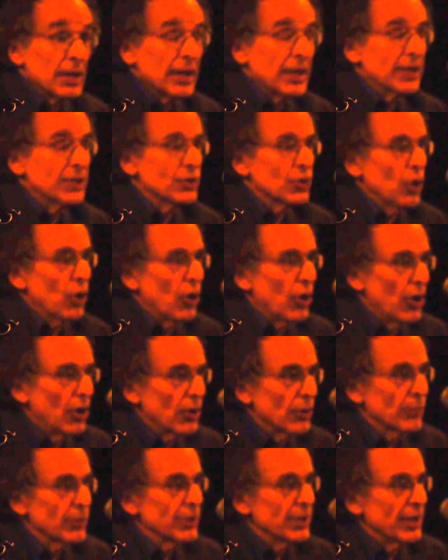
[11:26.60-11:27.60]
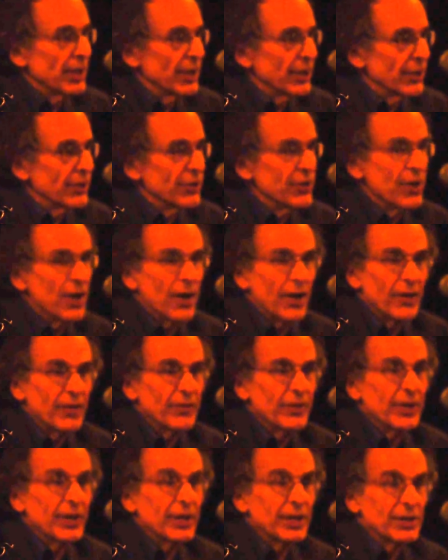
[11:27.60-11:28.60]
It's all, it, none
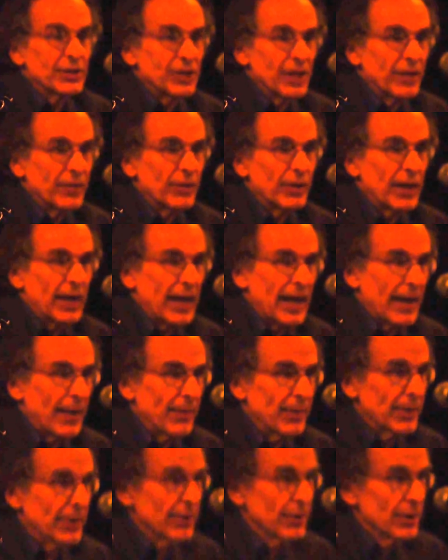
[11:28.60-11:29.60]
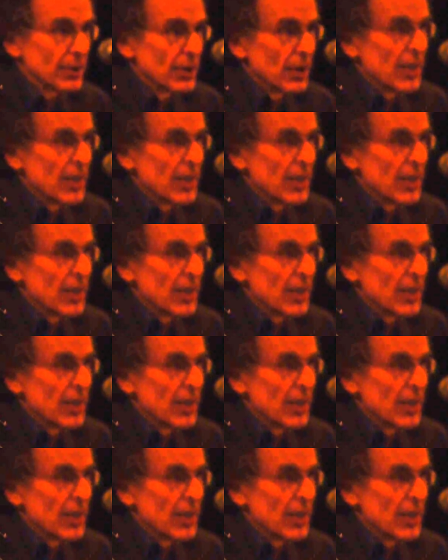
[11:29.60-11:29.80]
of it has ever happened.